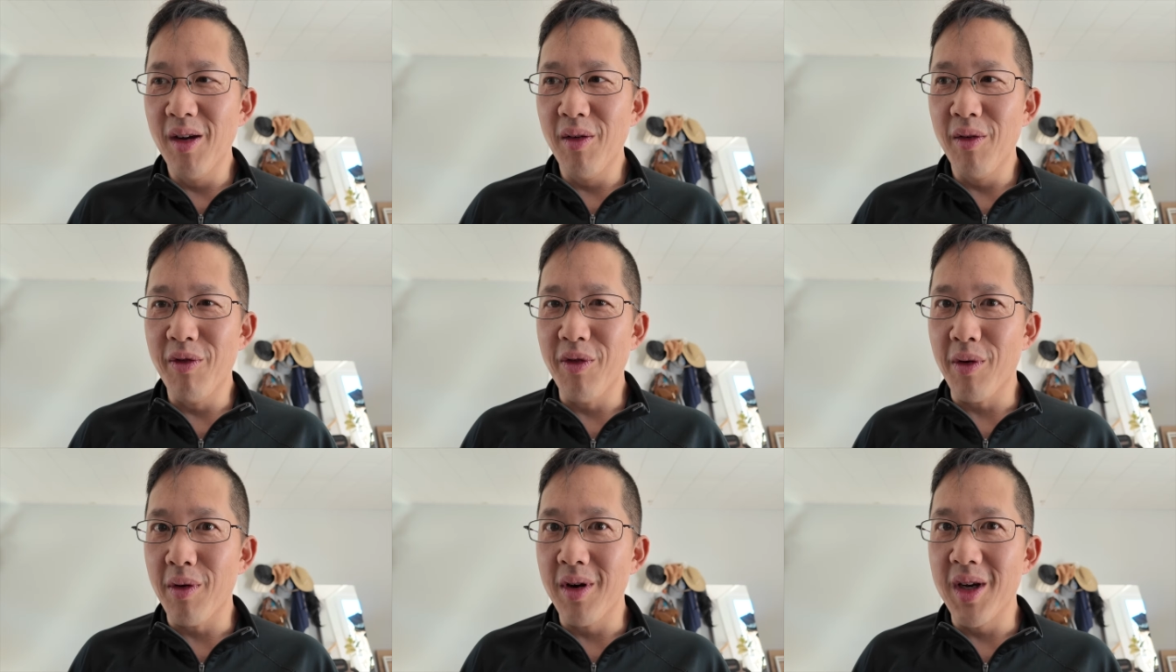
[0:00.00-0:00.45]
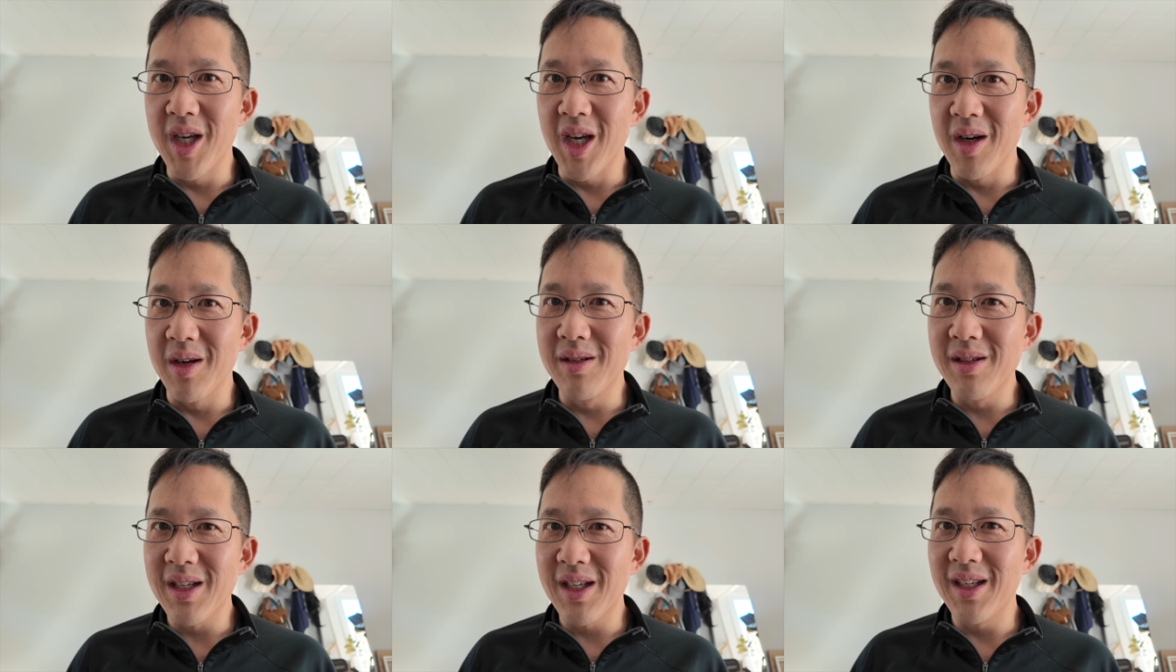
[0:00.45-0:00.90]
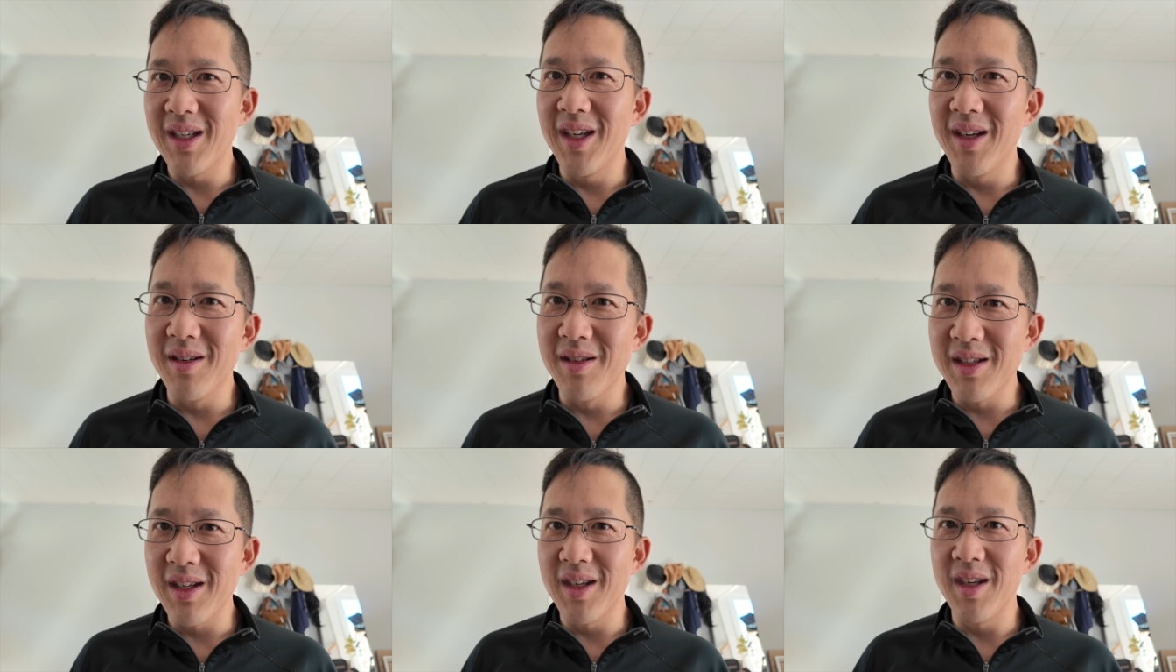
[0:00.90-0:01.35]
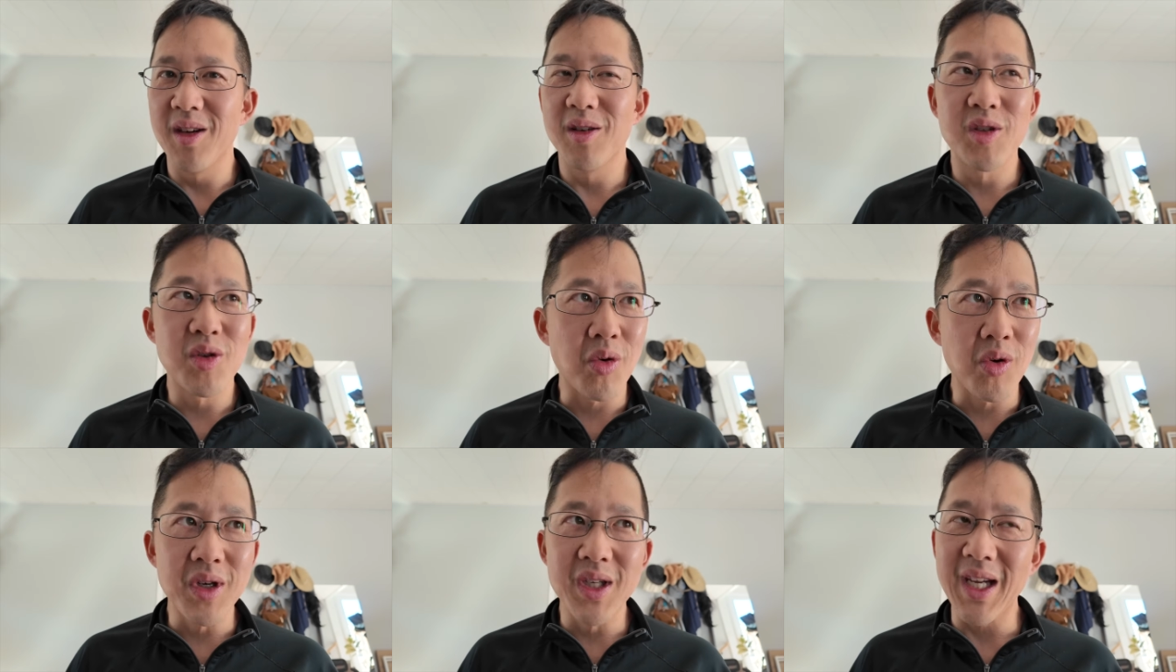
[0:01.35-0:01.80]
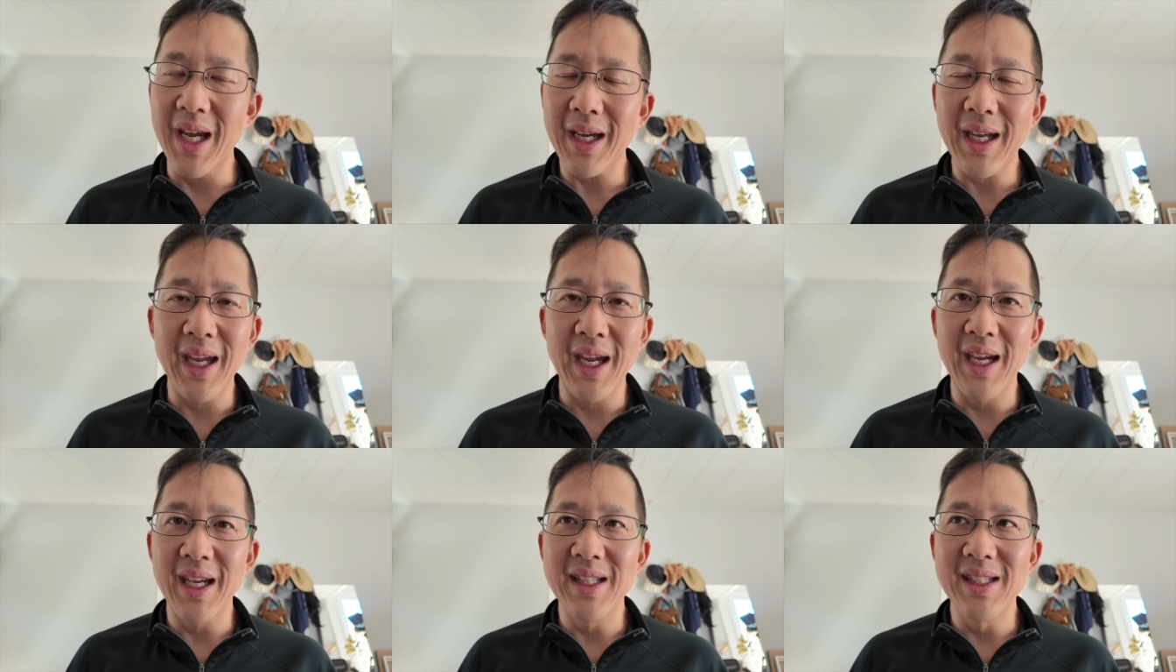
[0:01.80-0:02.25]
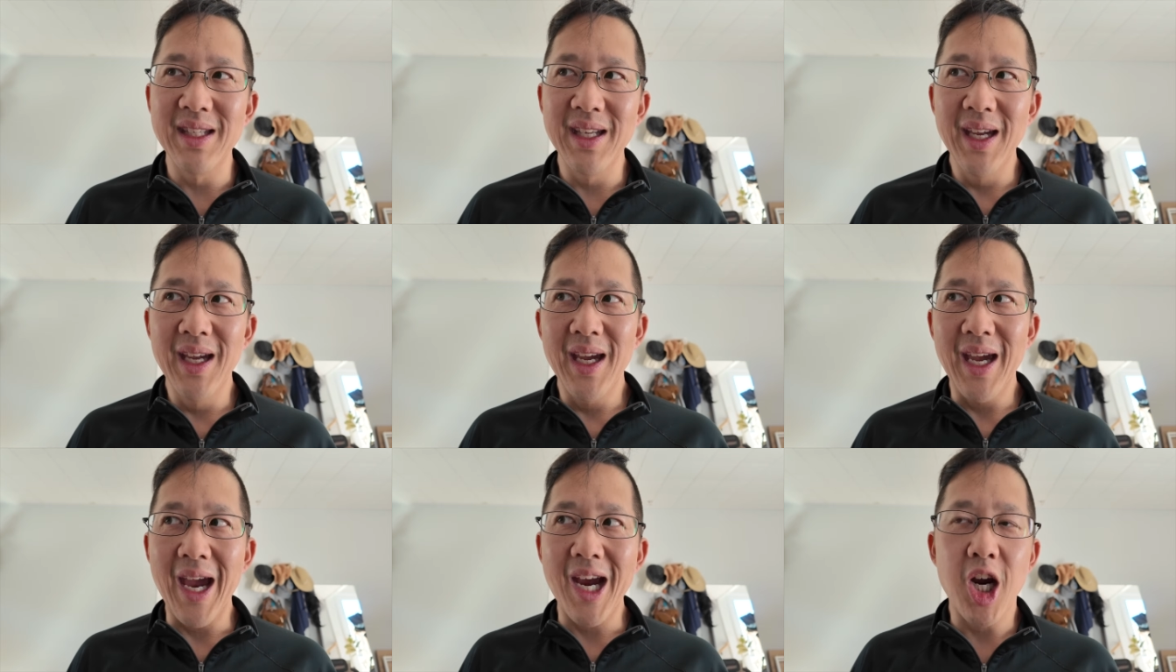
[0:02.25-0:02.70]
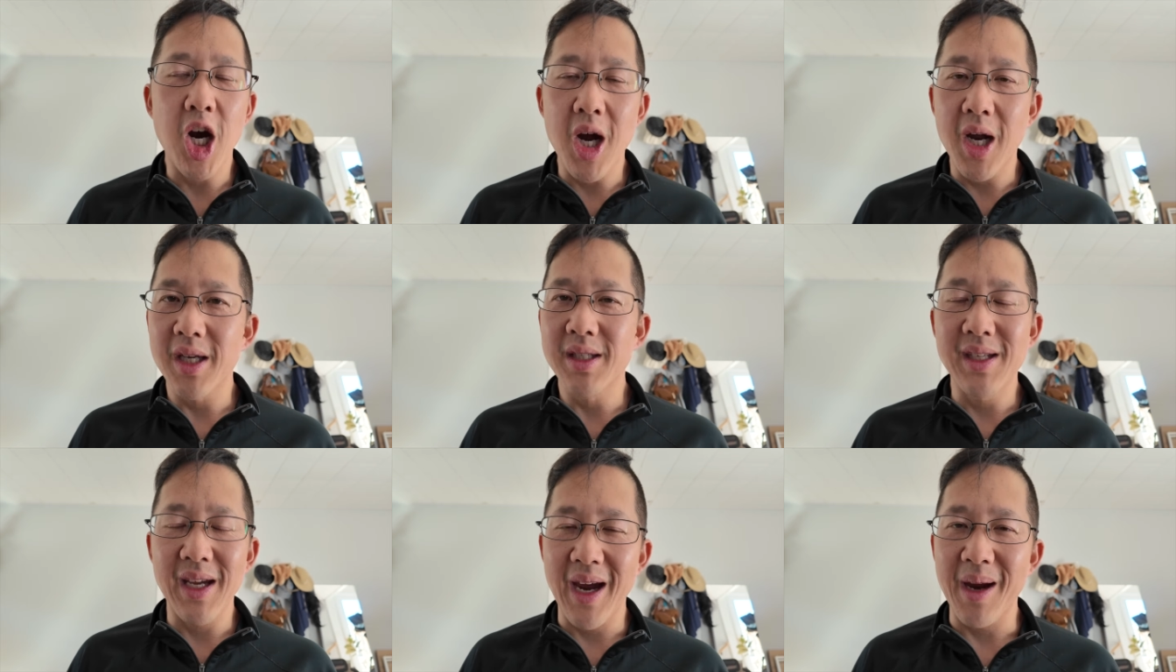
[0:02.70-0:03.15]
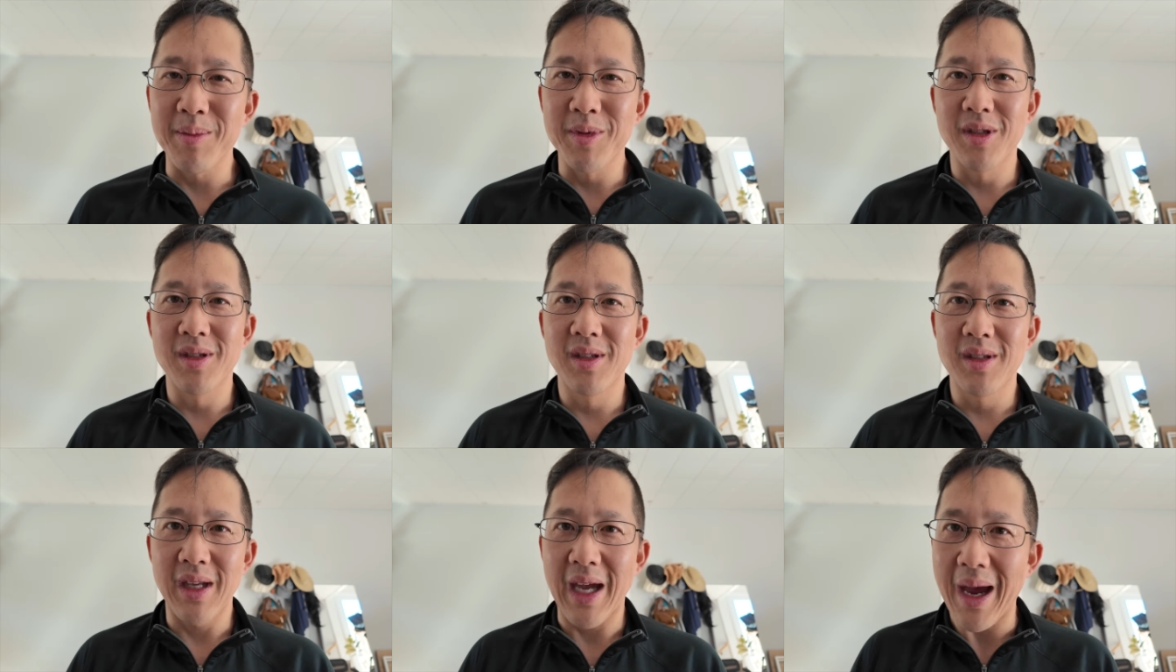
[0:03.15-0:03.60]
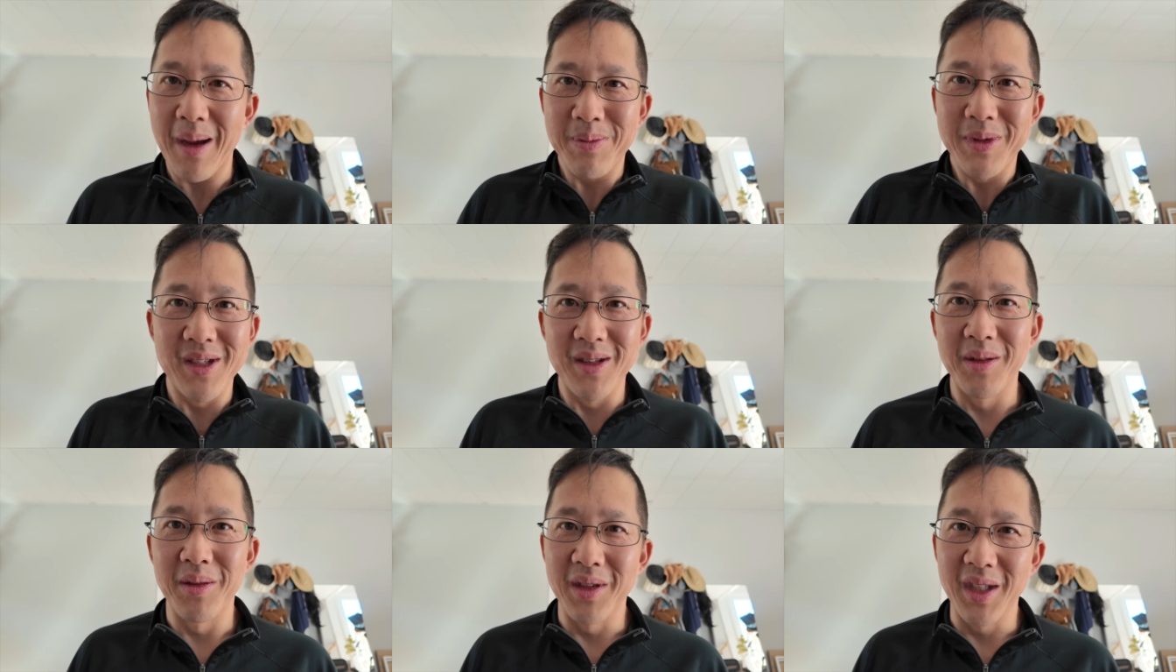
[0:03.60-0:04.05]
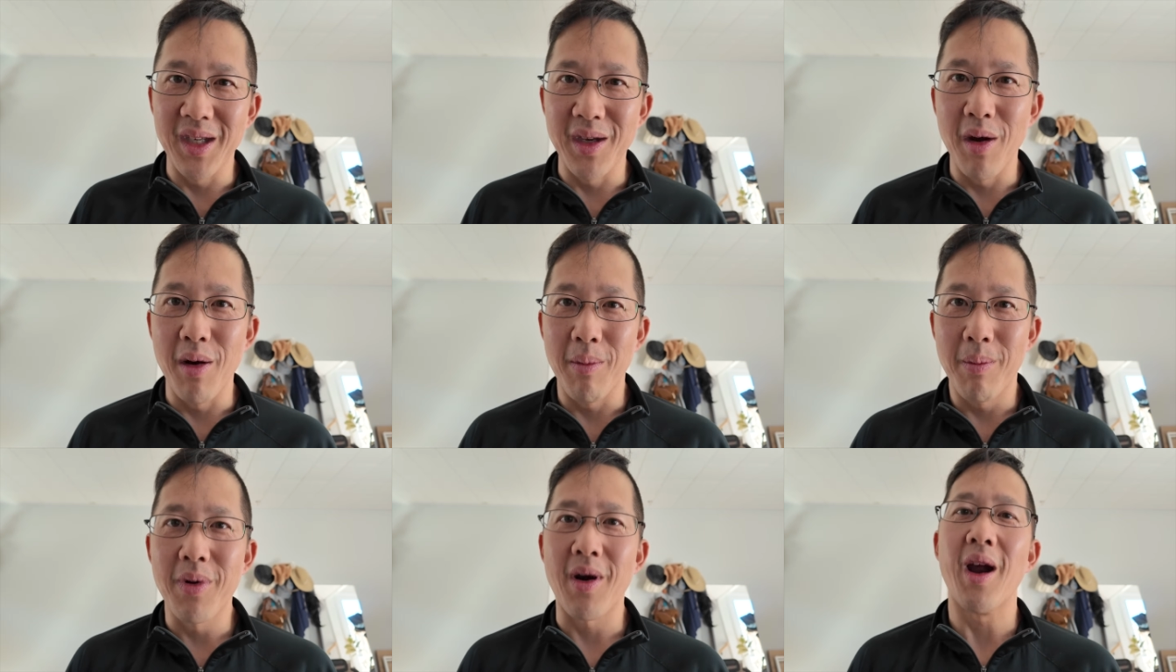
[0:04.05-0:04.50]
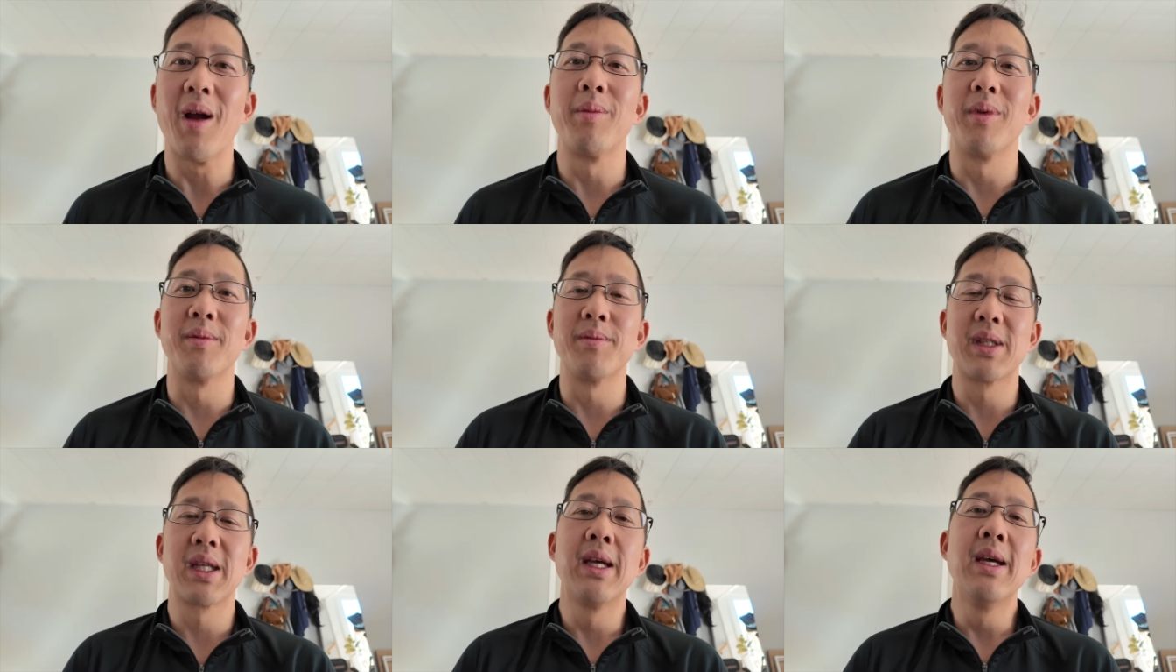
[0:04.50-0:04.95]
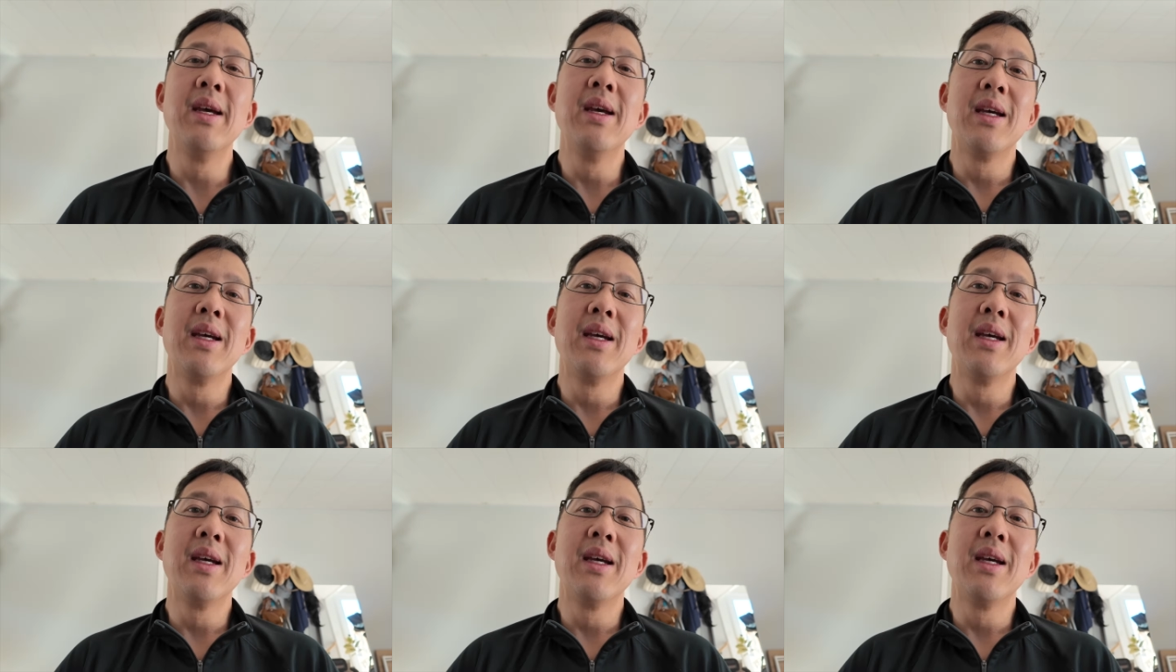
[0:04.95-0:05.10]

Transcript: for years and years and years or decades and cause abs- absolutely no problems.